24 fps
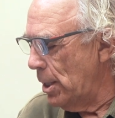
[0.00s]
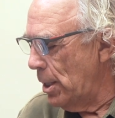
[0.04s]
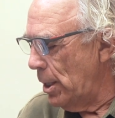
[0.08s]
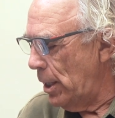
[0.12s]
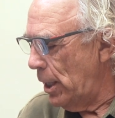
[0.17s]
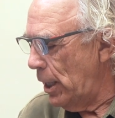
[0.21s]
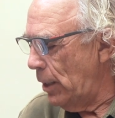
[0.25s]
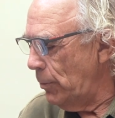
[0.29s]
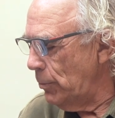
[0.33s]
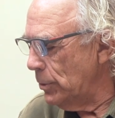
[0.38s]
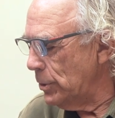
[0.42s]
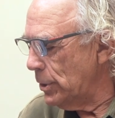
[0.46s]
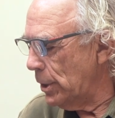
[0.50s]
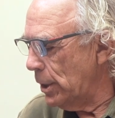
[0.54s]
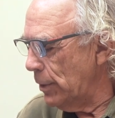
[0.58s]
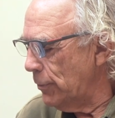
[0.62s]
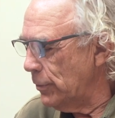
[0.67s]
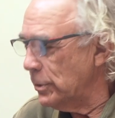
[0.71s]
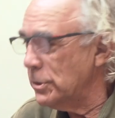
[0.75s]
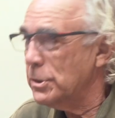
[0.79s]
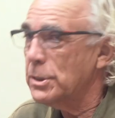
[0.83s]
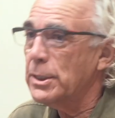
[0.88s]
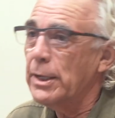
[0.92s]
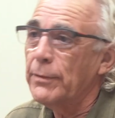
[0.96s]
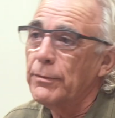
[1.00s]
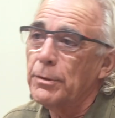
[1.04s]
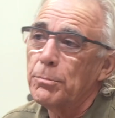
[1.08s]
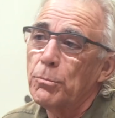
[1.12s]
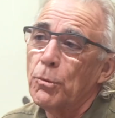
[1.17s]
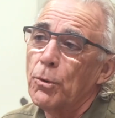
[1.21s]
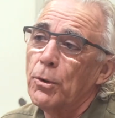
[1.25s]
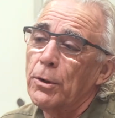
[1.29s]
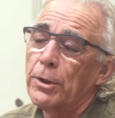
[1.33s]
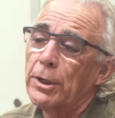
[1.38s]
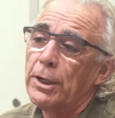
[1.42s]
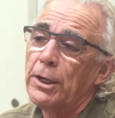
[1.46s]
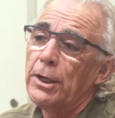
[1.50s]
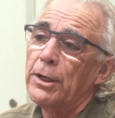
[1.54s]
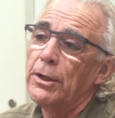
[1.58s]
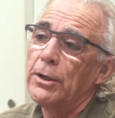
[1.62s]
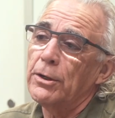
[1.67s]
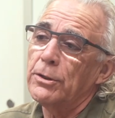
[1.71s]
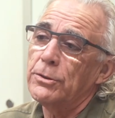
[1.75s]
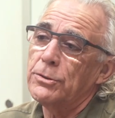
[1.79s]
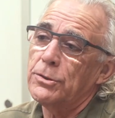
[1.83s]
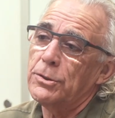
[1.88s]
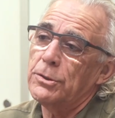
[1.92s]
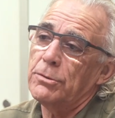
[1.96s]
He was given 7 more
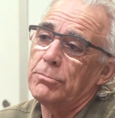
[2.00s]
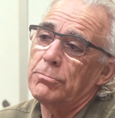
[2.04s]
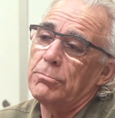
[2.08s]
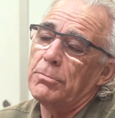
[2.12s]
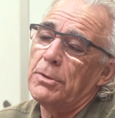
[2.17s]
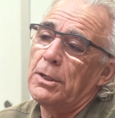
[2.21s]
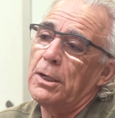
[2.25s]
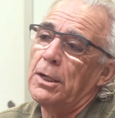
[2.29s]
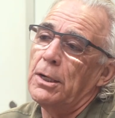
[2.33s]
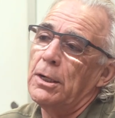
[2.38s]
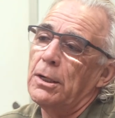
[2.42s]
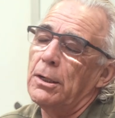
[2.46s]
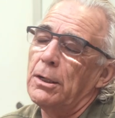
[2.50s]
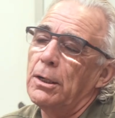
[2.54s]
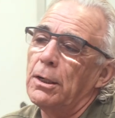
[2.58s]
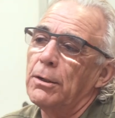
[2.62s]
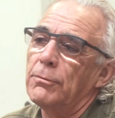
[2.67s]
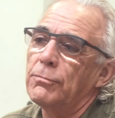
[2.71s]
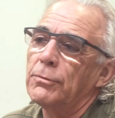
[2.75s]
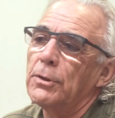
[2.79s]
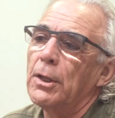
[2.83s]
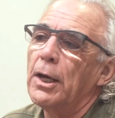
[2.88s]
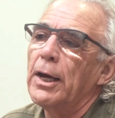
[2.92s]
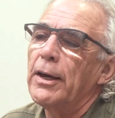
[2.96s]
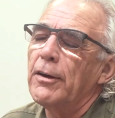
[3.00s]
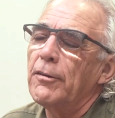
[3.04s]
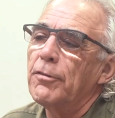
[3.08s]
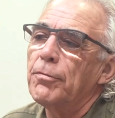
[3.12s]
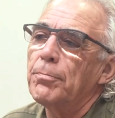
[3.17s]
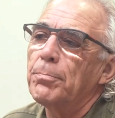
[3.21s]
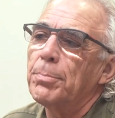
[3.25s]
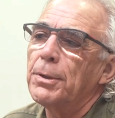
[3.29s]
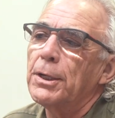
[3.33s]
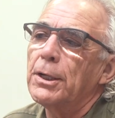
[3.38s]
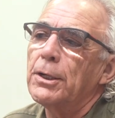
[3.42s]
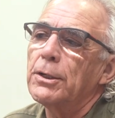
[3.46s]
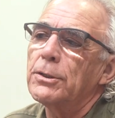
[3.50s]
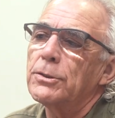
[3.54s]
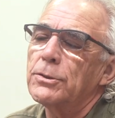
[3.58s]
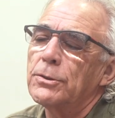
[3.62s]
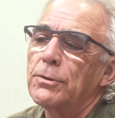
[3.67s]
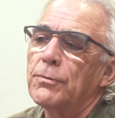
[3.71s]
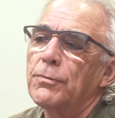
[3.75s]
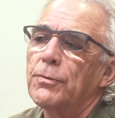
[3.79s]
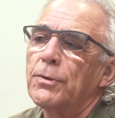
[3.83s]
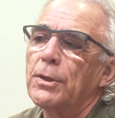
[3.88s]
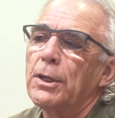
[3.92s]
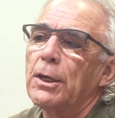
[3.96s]
years of life because
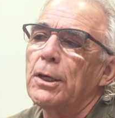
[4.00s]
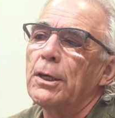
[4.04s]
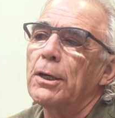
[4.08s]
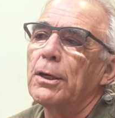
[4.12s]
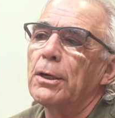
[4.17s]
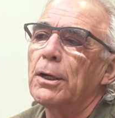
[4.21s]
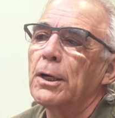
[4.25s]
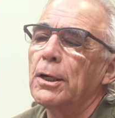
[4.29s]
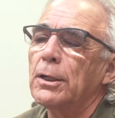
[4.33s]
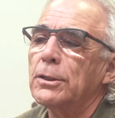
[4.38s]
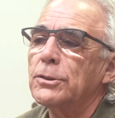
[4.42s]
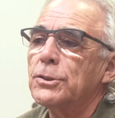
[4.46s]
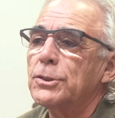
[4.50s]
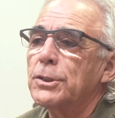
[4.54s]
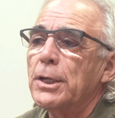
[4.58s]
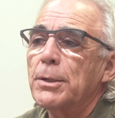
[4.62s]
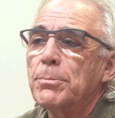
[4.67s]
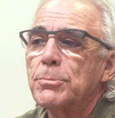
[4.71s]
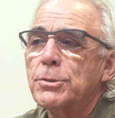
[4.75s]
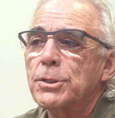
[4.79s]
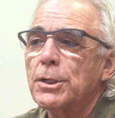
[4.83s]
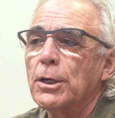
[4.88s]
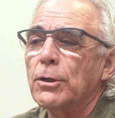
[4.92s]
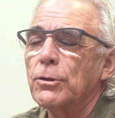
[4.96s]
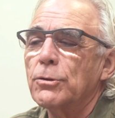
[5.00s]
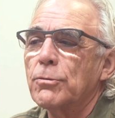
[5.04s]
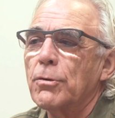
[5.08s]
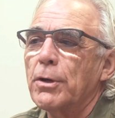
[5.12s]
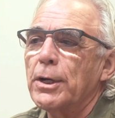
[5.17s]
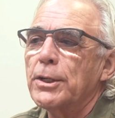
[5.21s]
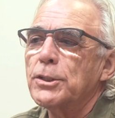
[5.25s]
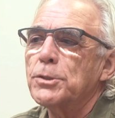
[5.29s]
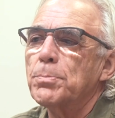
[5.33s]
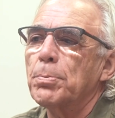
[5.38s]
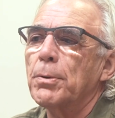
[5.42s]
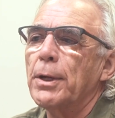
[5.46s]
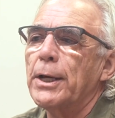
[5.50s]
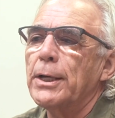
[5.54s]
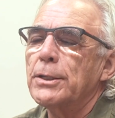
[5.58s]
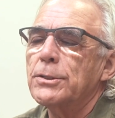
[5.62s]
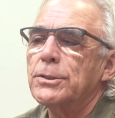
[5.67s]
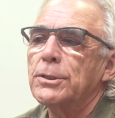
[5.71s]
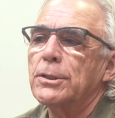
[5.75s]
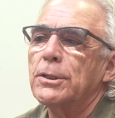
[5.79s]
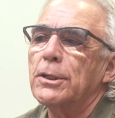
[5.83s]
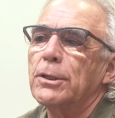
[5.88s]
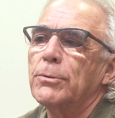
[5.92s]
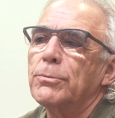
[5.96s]
of the stem cell
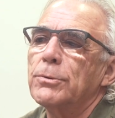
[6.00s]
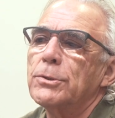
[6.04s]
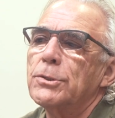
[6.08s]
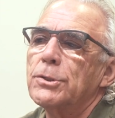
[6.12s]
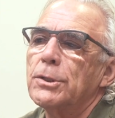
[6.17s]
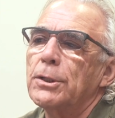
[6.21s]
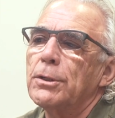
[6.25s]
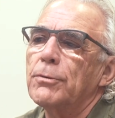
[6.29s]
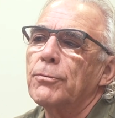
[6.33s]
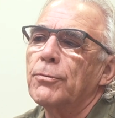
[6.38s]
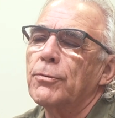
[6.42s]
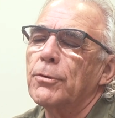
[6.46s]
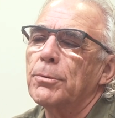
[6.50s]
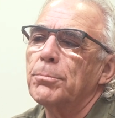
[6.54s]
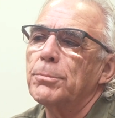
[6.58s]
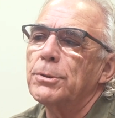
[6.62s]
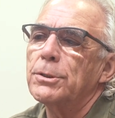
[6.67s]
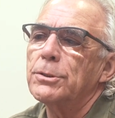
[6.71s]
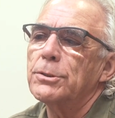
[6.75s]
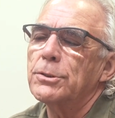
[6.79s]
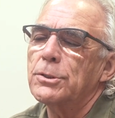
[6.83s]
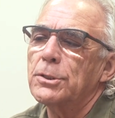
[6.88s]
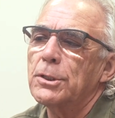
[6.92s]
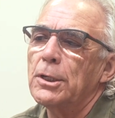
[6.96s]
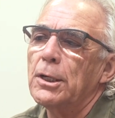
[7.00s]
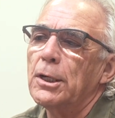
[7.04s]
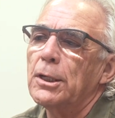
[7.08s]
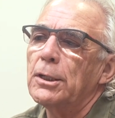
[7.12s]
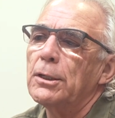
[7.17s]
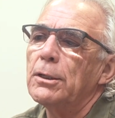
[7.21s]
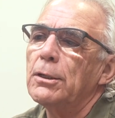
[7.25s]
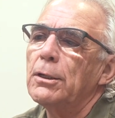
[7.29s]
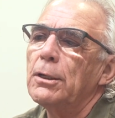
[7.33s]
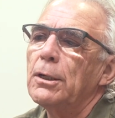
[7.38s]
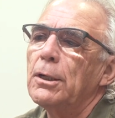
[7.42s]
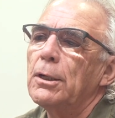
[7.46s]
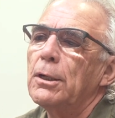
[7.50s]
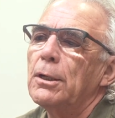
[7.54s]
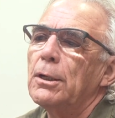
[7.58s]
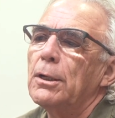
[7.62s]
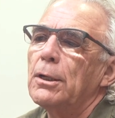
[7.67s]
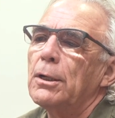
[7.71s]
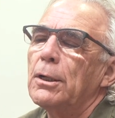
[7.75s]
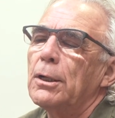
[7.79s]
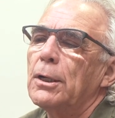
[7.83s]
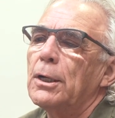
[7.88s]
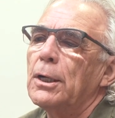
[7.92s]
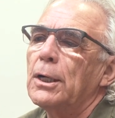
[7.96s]
transplants that he received from his son
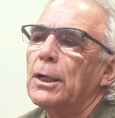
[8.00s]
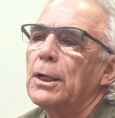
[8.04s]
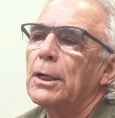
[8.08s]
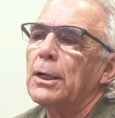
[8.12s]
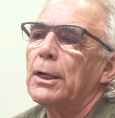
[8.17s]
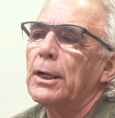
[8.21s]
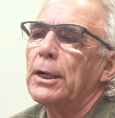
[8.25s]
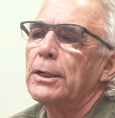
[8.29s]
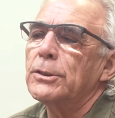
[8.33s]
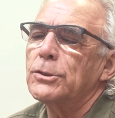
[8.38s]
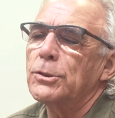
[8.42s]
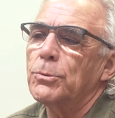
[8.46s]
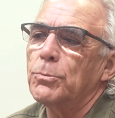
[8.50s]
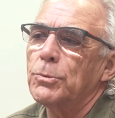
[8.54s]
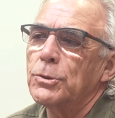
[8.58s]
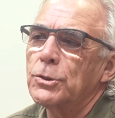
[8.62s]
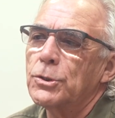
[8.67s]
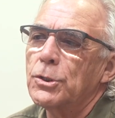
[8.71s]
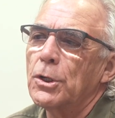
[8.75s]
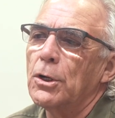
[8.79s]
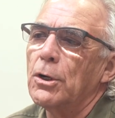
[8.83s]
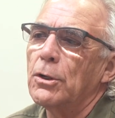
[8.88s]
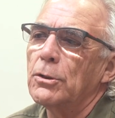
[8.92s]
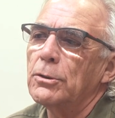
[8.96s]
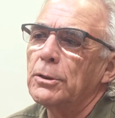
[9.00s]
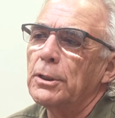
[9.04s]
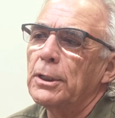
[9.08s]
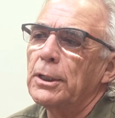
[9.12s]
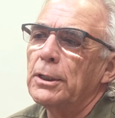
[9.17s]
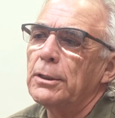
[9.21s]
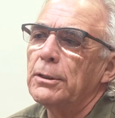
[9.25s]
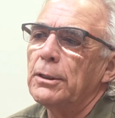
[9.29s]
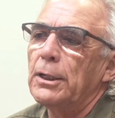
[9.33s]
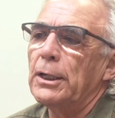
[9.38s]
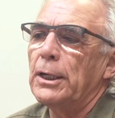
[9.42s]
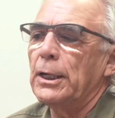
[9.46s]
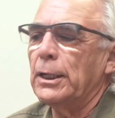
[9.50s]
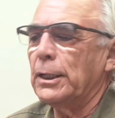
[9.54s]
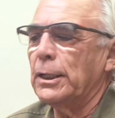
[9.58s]
as a result, and